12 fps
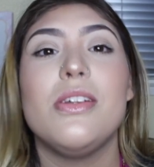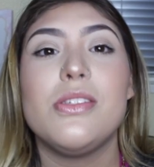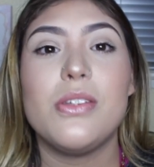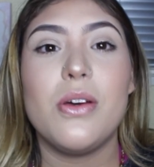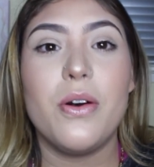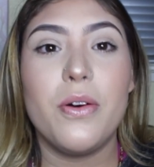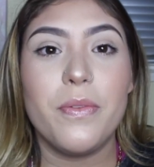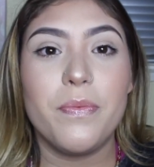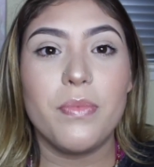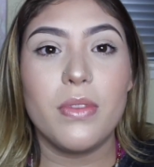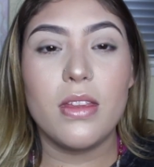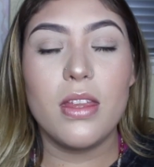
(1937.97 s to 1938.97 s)
So,
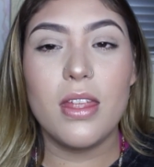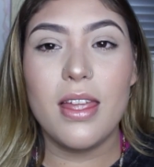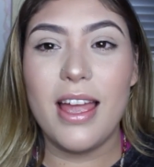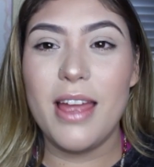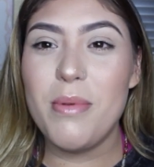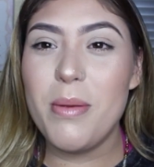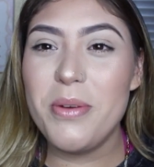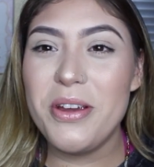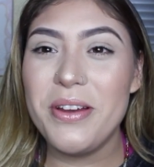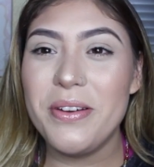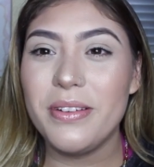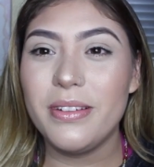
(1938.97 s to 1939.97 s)
I
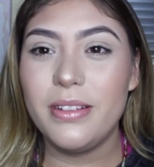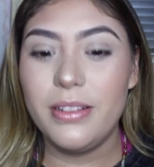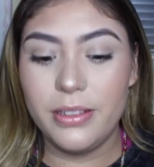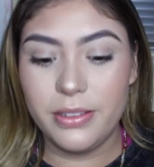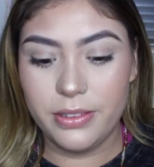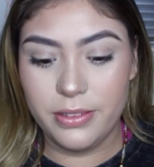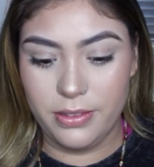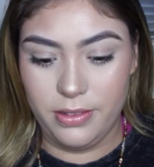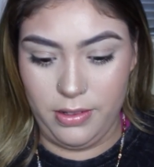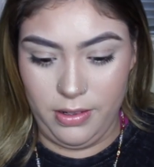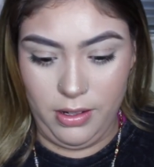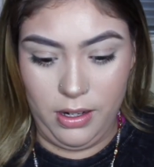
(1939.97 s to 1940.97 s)
remember,
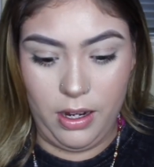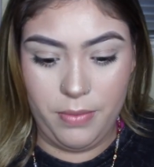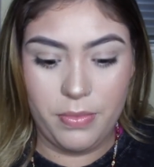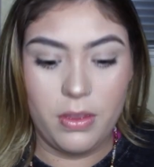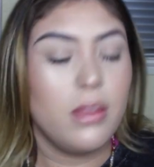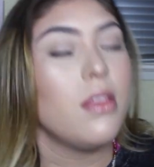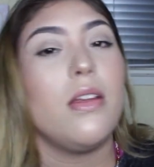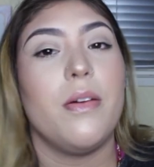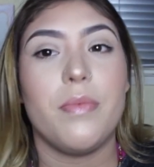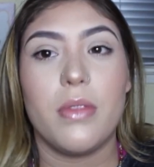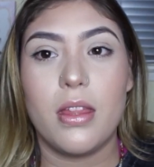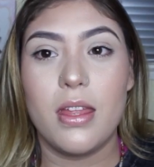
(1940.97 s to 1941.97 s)
I
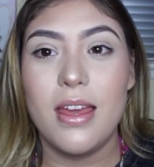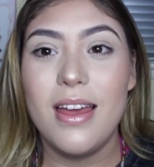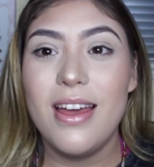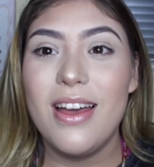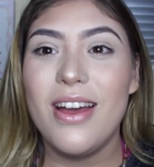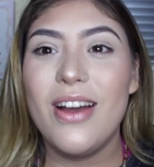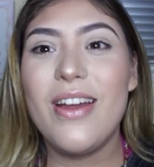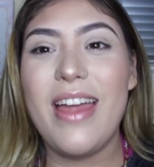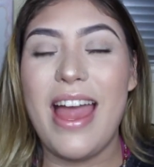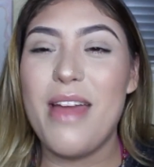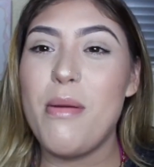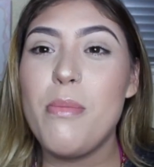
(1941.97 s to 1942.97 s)

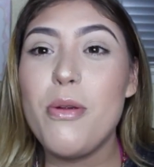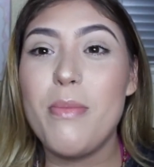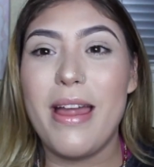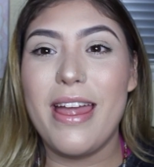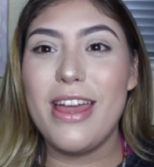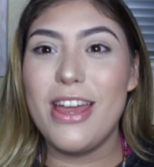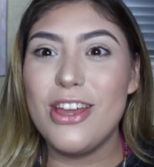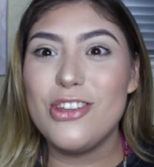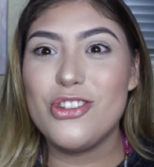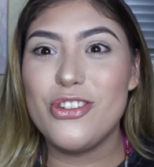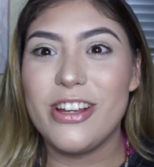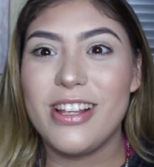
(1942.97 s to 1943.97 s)
remember my
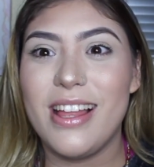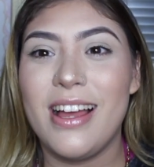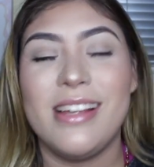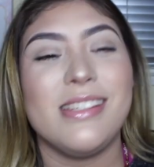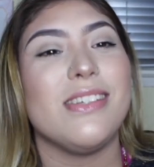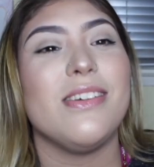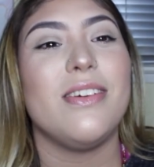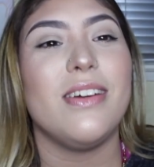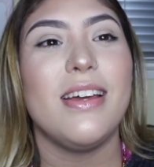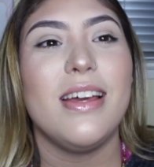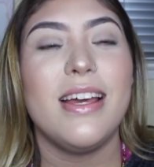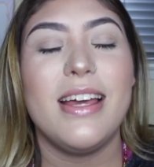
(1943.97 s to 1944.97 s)
history class.
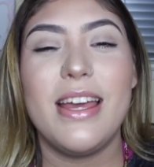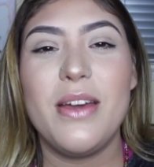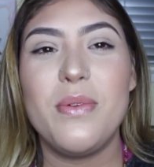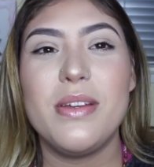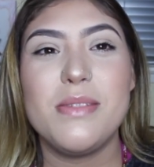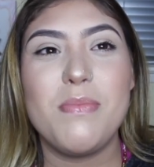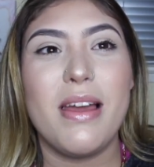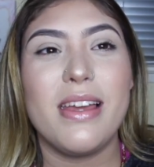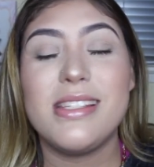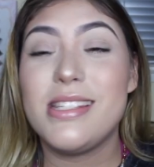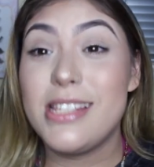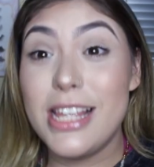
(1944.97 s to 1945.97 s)
It was
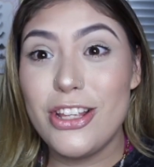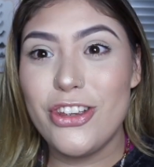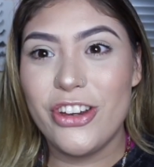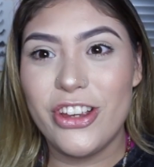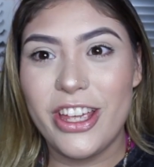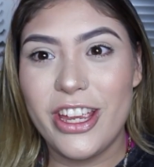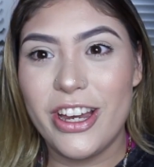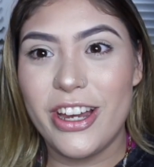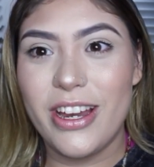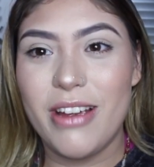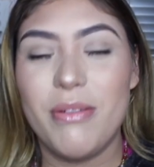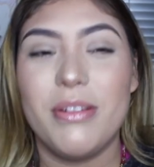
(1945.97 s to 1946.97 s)
my senior
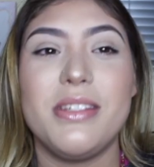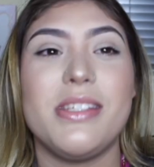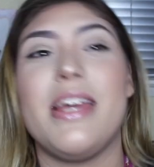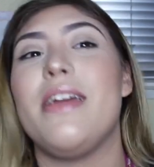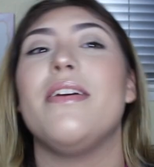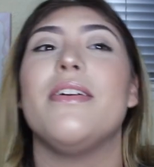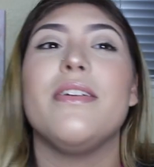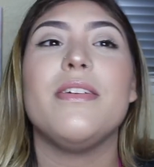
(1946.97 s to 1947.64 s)
year, I want to say.